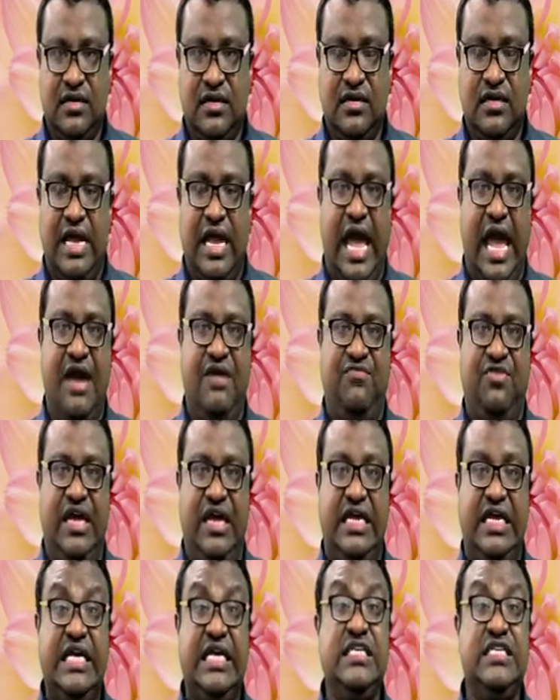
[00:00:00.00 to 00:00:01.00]

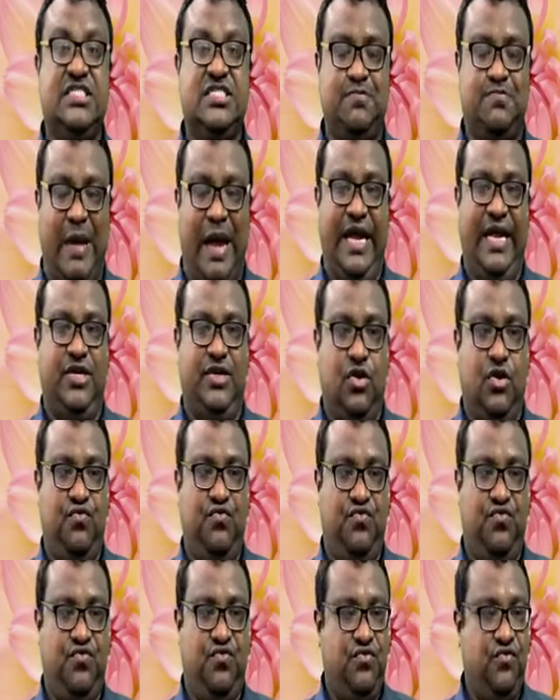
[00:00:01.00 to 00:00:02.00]
having in spite
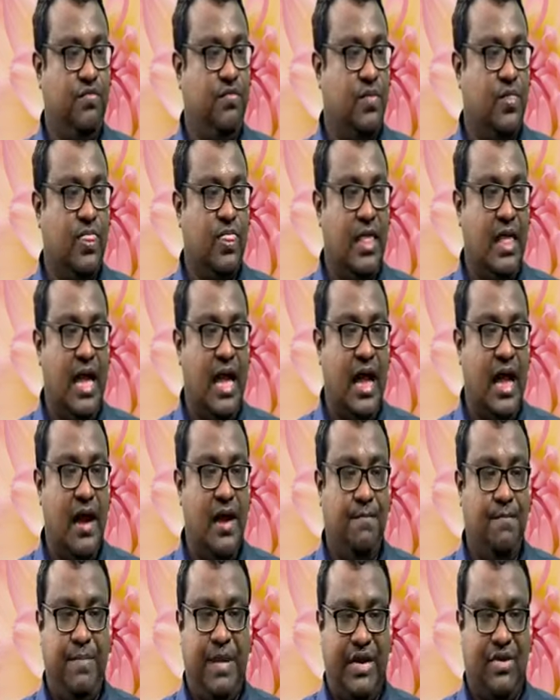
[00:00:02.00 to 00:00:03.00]
of.
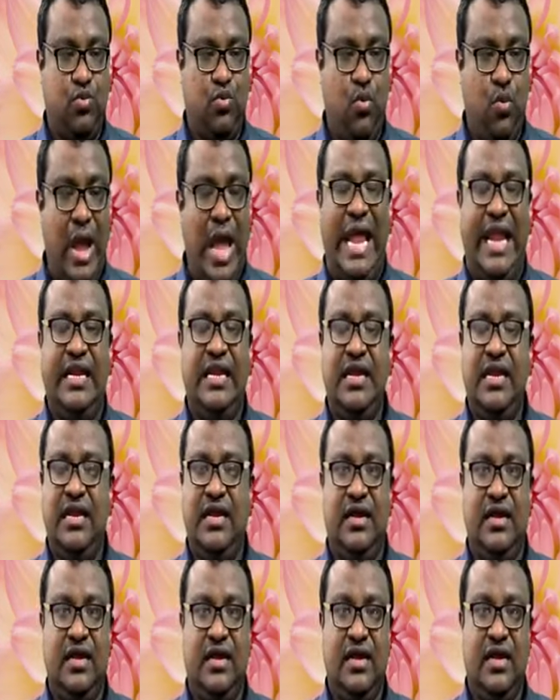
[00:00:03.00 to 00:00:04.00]
But when
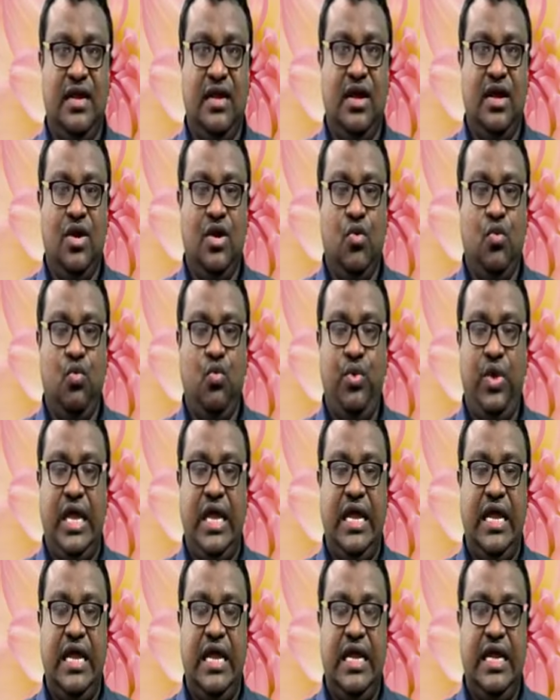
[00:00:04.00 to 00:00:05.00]

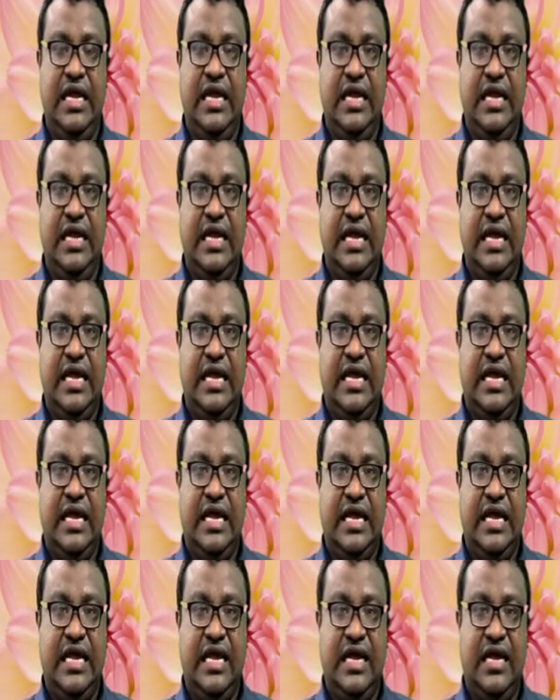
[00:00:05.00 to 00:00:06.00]
we
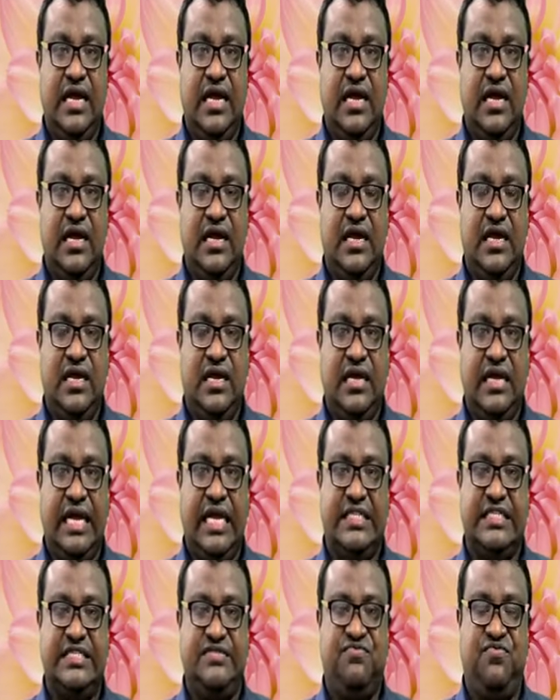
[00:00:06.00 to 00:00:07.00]

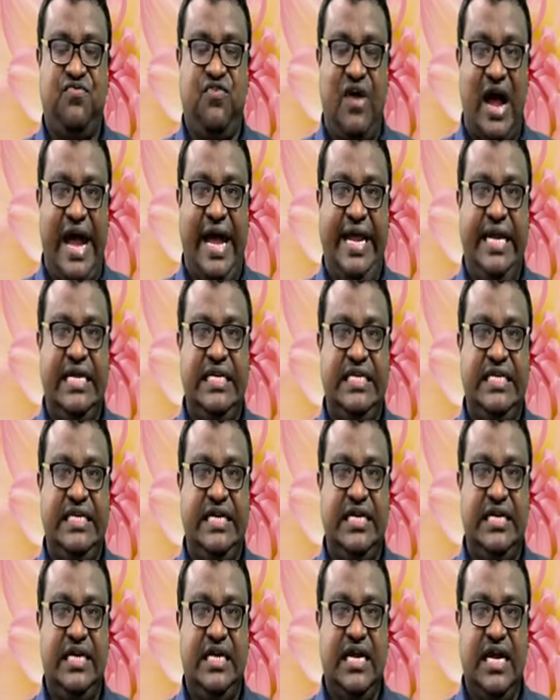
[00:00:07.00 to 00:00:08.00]
can find
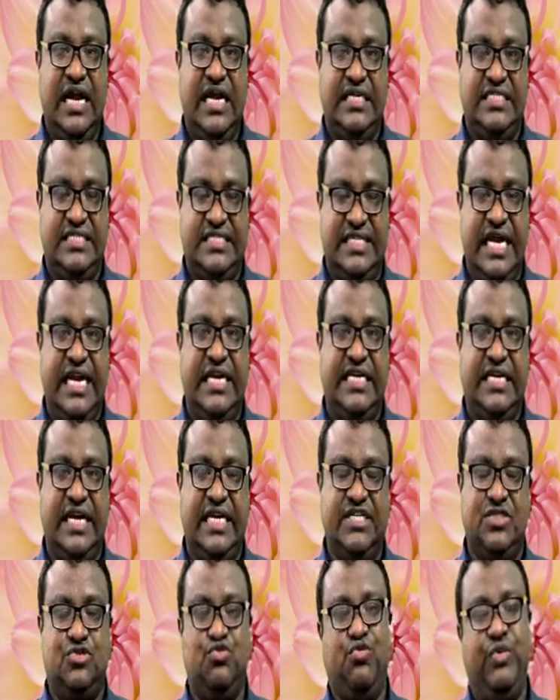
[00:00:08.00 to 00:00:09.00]
a
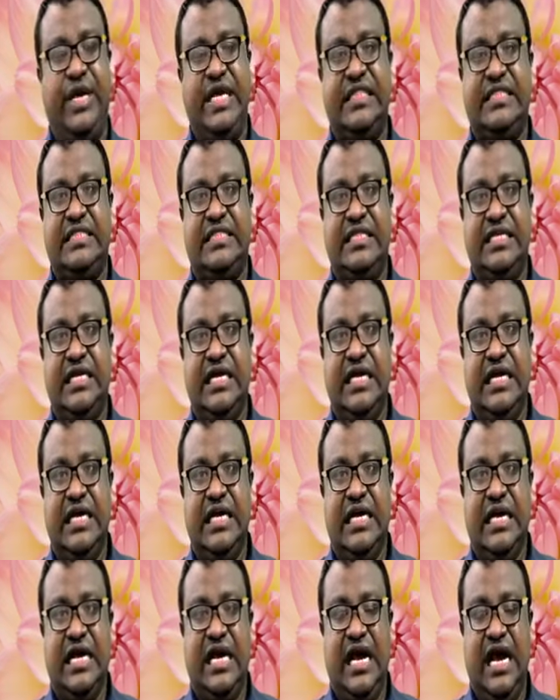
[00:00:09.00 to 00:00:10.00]
sentence with
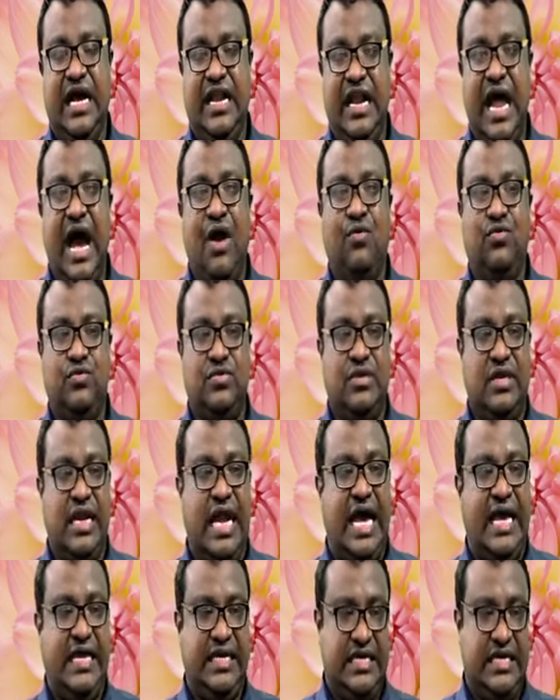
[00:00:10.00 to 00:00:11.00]
a noun like